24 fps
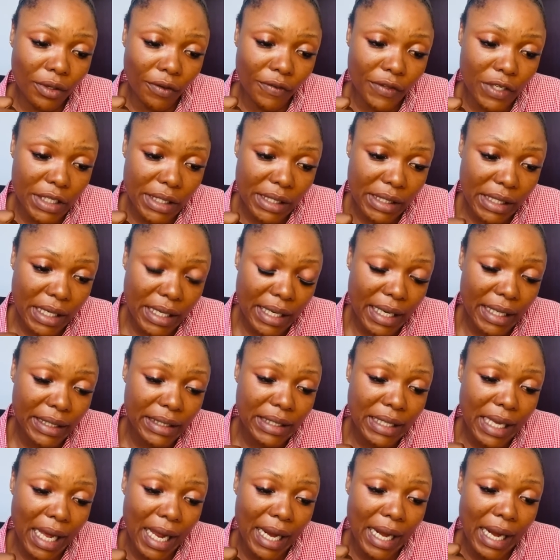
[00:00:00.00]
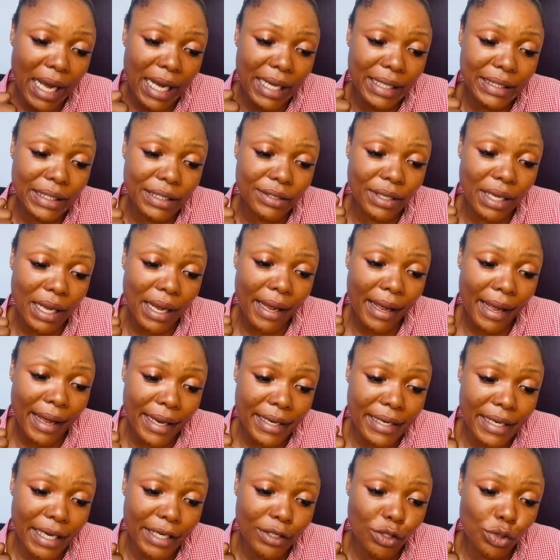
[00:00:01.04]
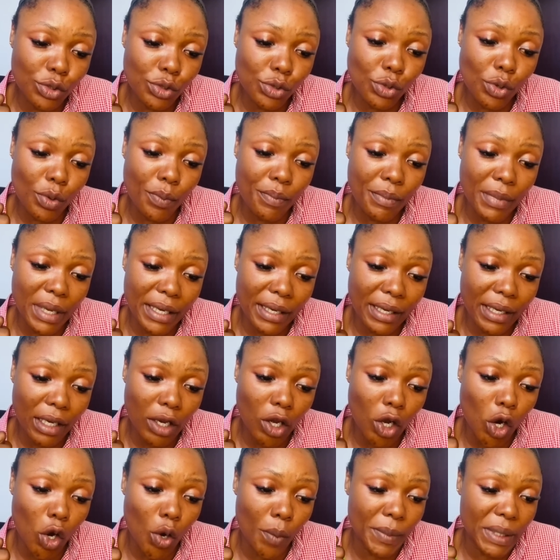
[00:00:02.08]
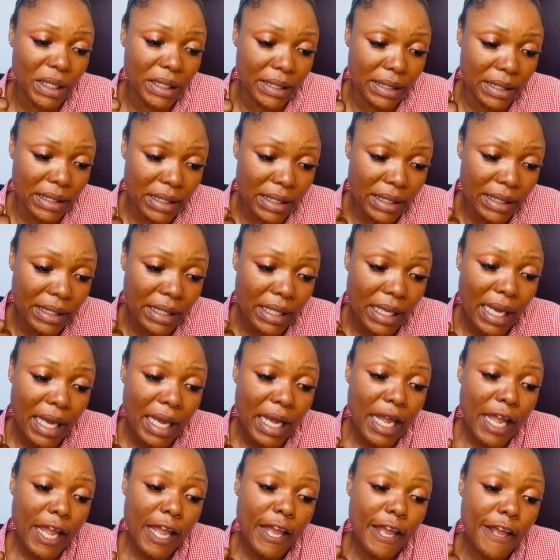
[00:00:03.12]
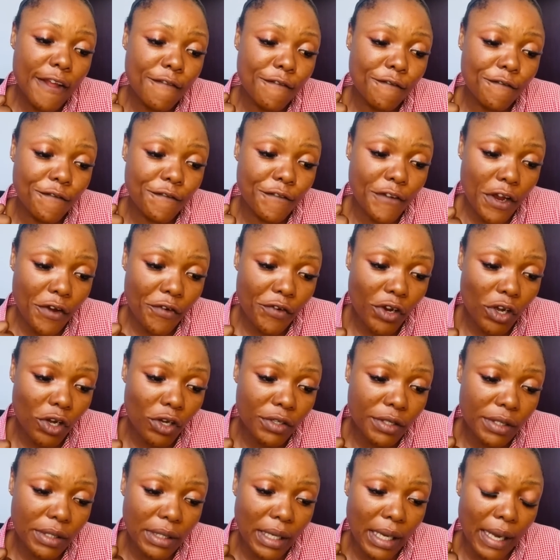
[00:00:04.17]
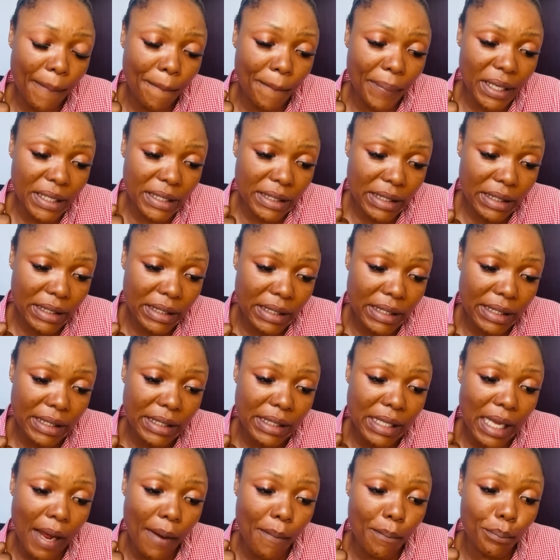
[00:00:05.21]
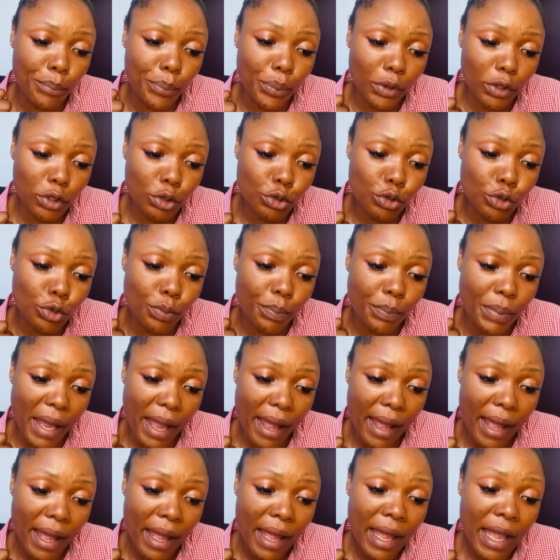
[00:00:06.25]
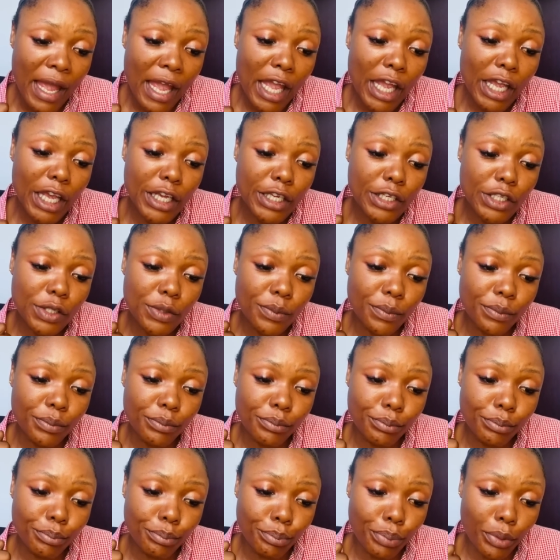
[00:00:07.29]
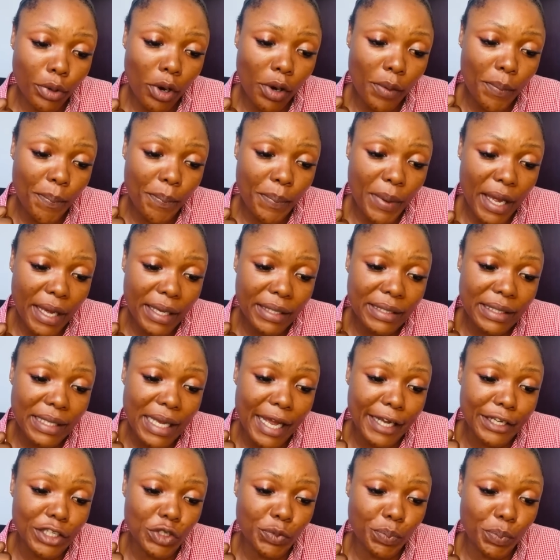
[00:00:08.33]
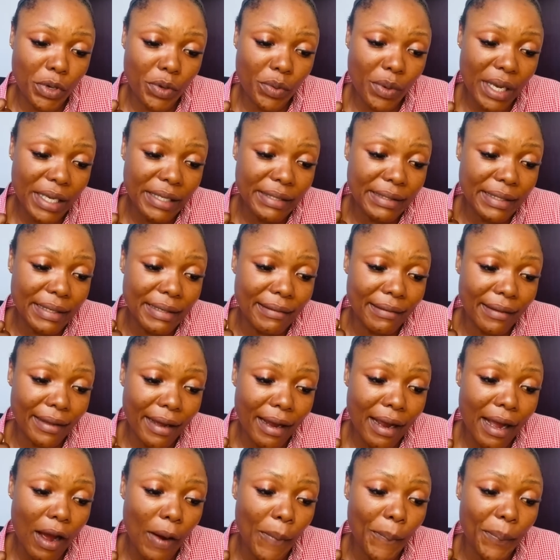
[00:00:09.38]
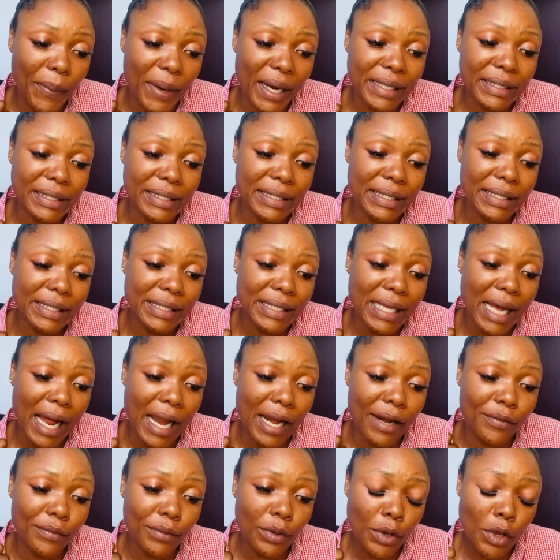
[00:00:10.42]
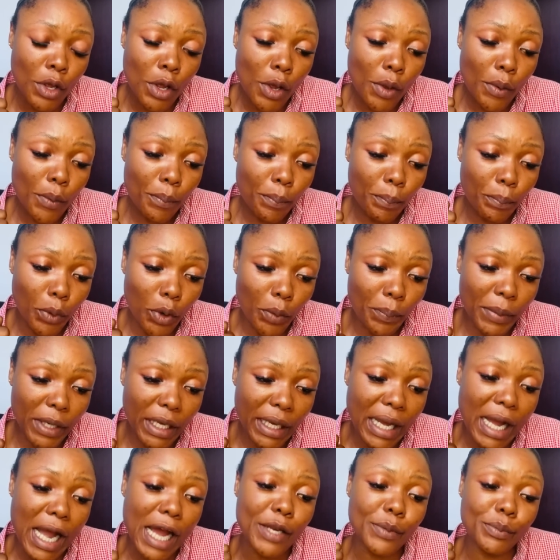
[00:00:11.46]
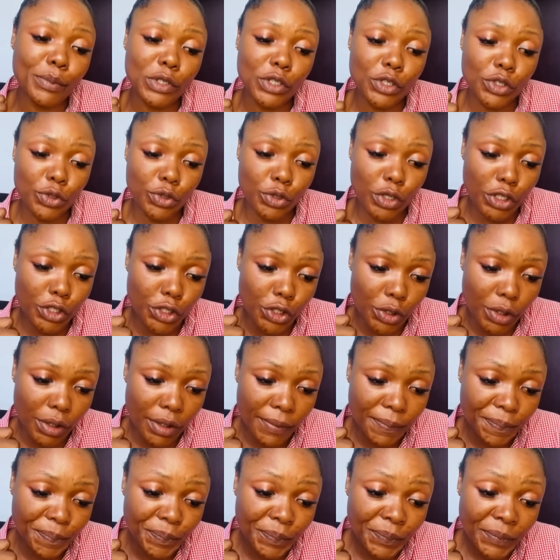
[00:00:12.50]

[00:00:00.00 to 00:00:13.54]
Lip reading: Senate and has headed so many committees in various capacities and brought to bear his broad-based experience in legal practice and public administration.